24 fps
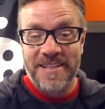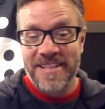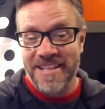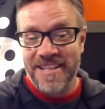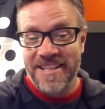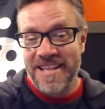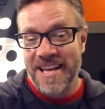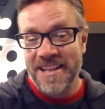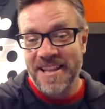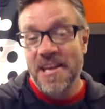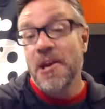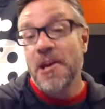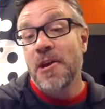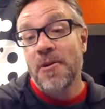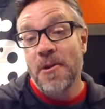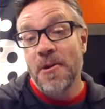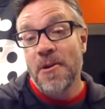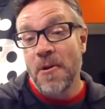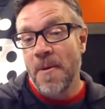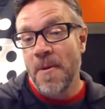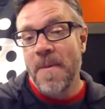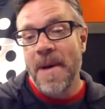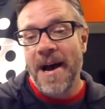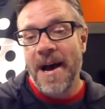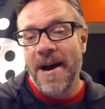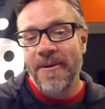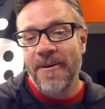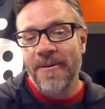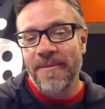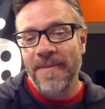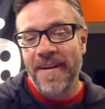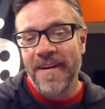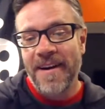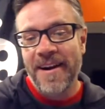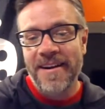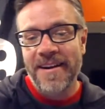thing that you knew about,
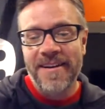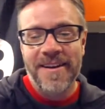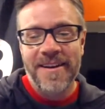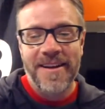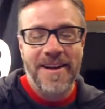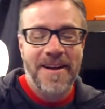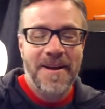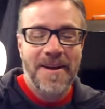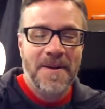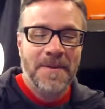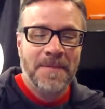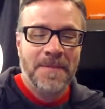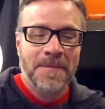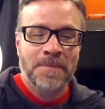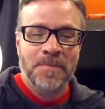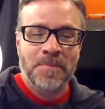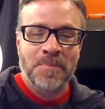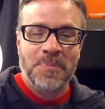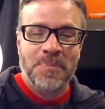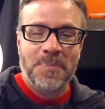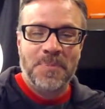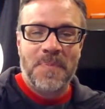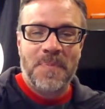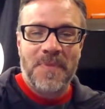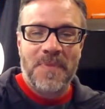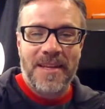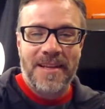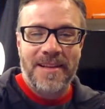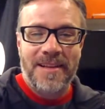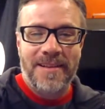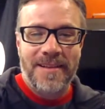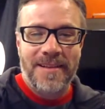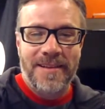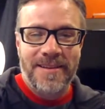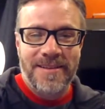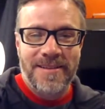right?
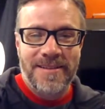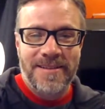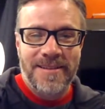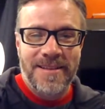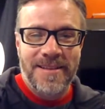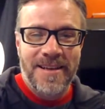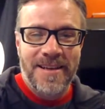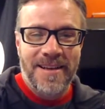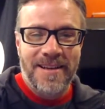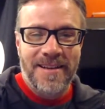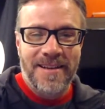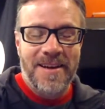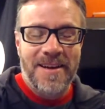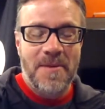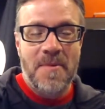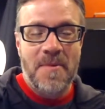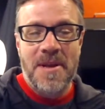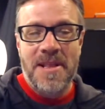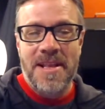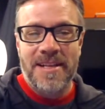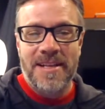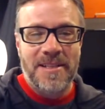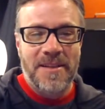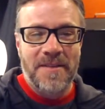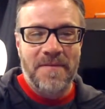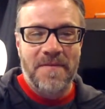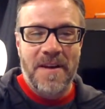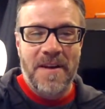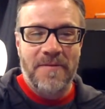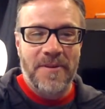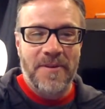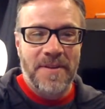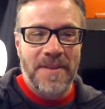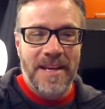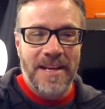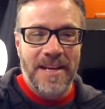That's the
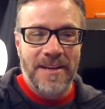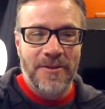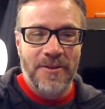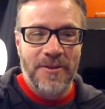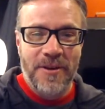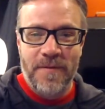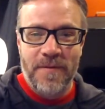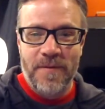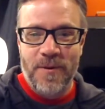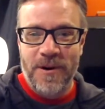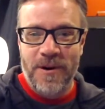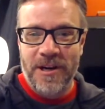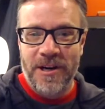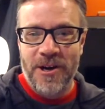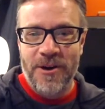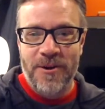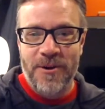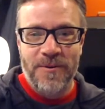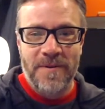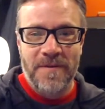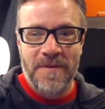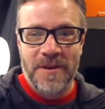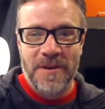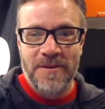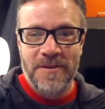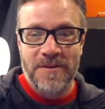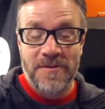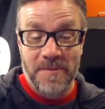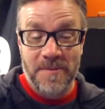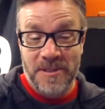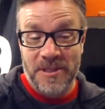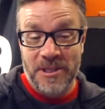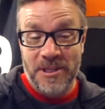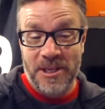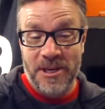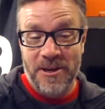favorite thing to look for in code reviews
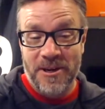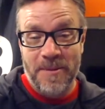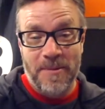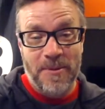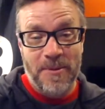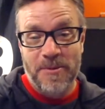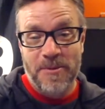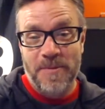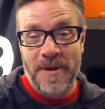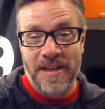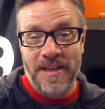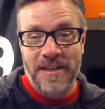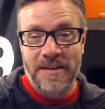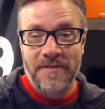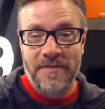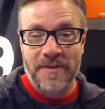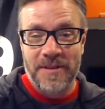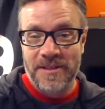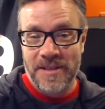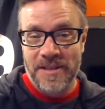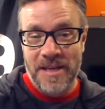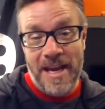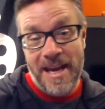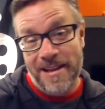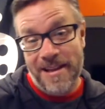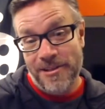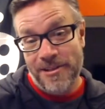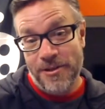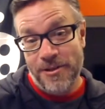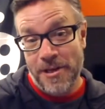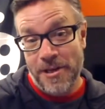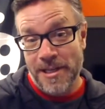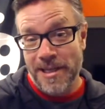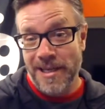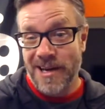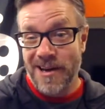from a security perspective is, hey, let's
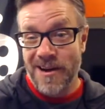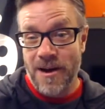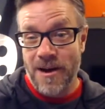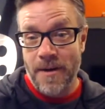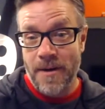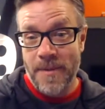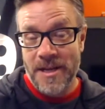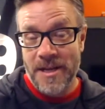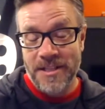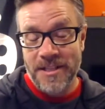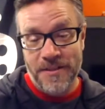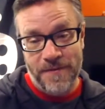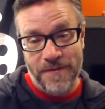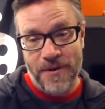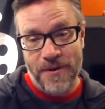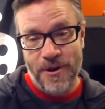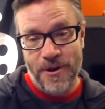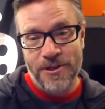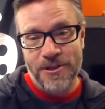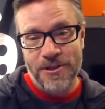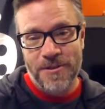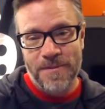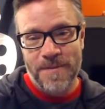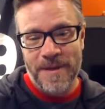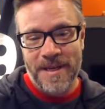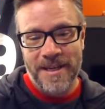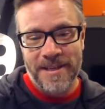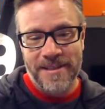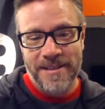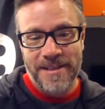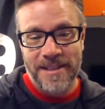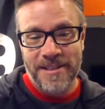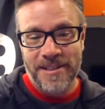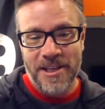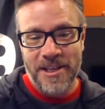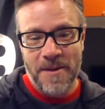look at the comments first,
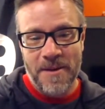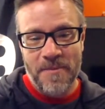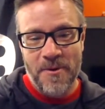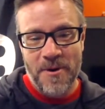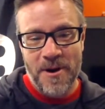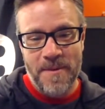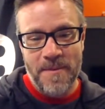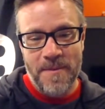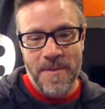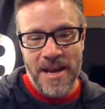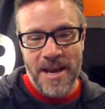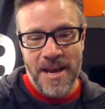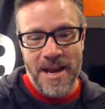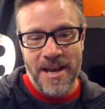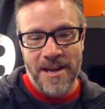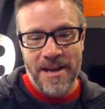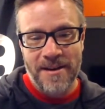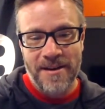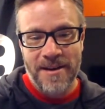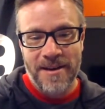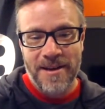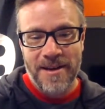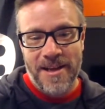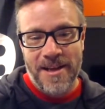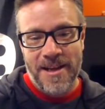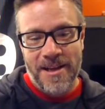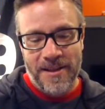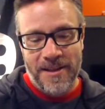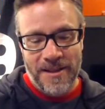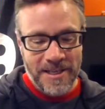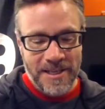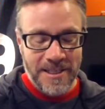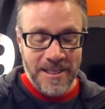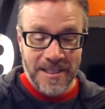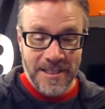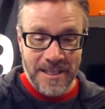because that's going to point me at,
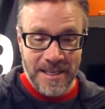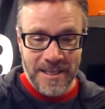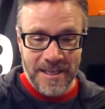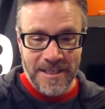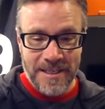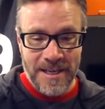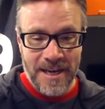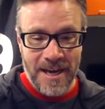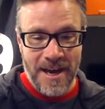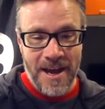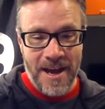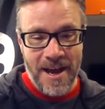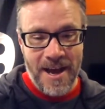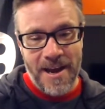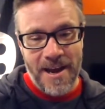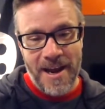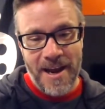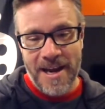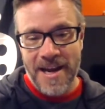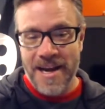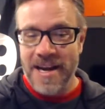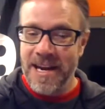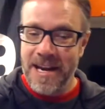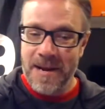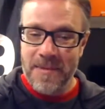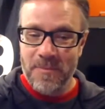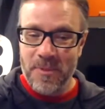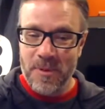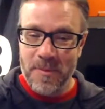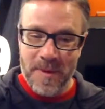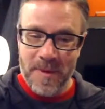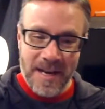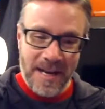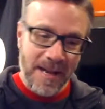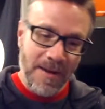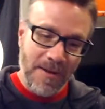this isn't done. I didn't
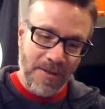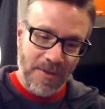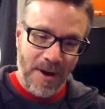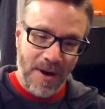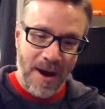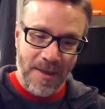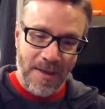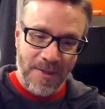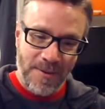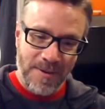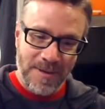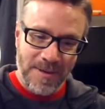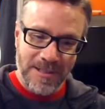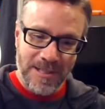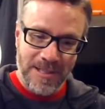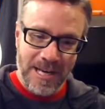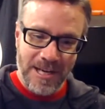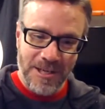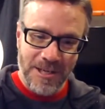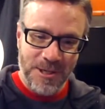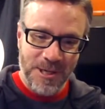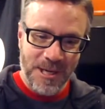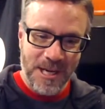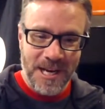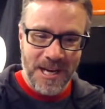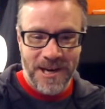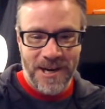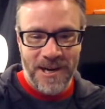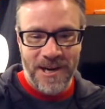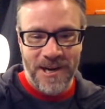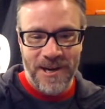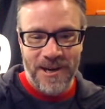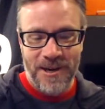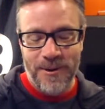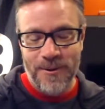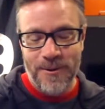implement authorization
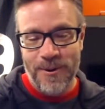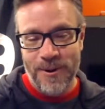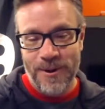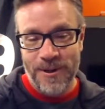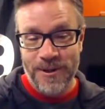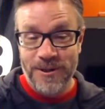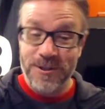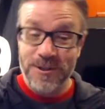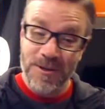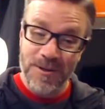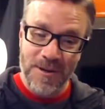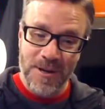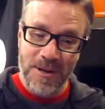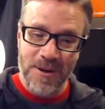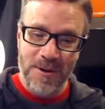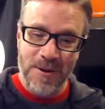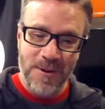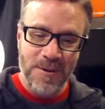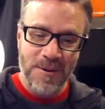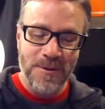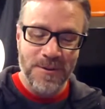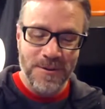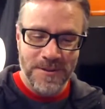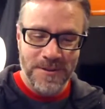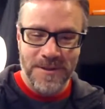here, or to-dos,